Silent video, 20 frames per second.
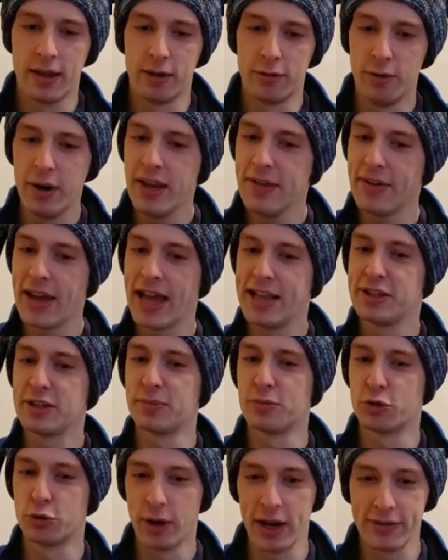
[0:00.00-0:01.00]
We've had
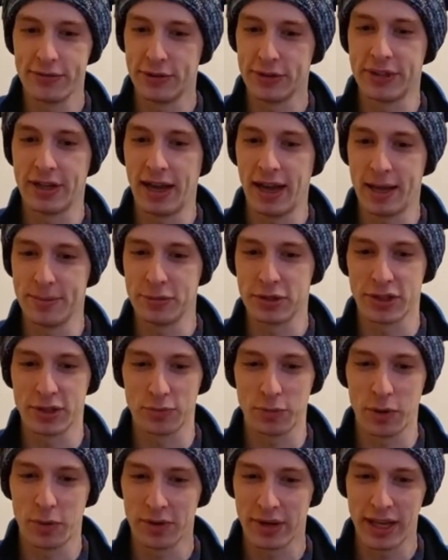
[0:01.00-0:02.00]
some dreadful times
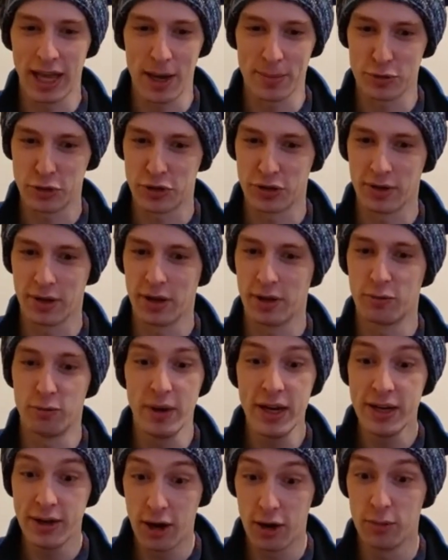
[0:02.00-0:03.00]
since we were captured.
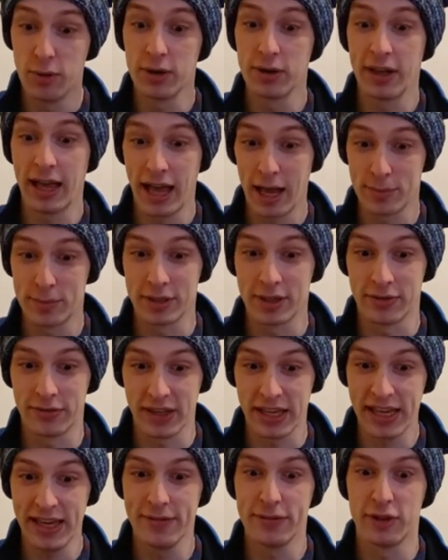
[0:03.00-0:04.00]
We know what will happen if the
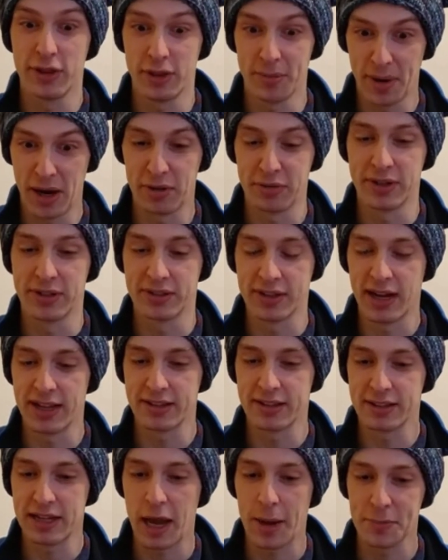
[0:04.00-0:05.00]
evil in the mountain is not
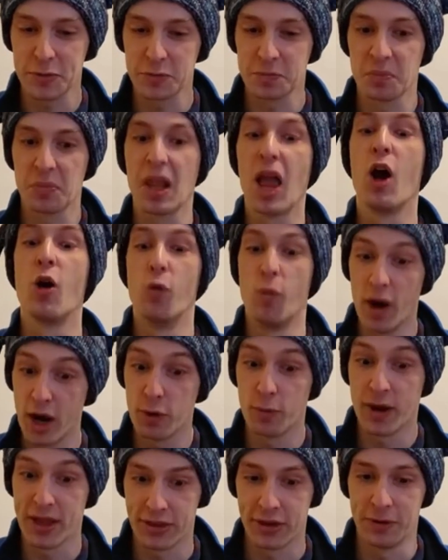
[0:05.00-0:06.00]
stopped. We're
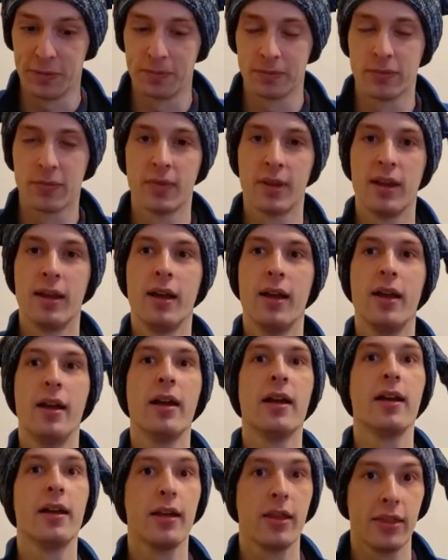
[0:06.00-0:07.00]
with you.
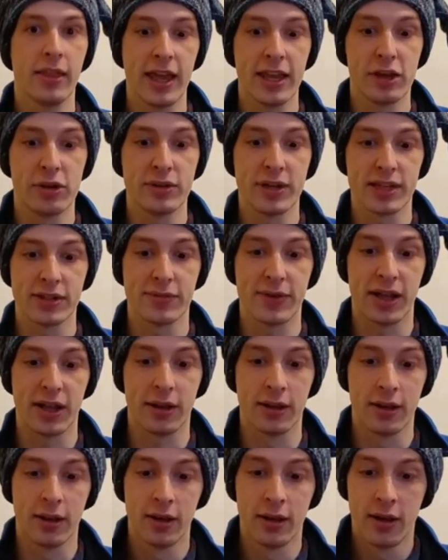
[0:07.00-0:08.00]
Thank you,
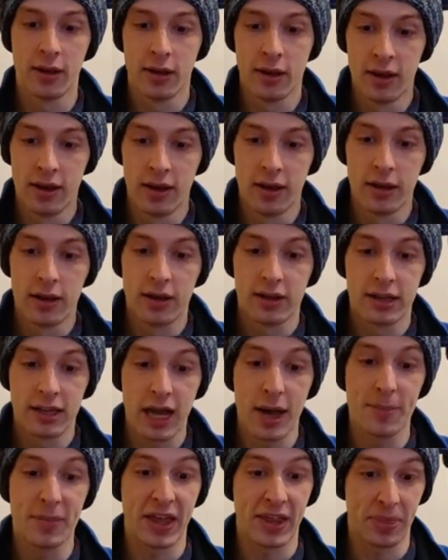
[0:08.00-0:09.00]
Desval.
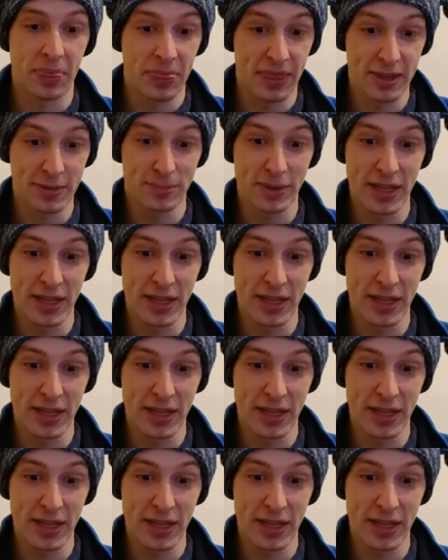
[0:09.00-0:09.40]
Come then, this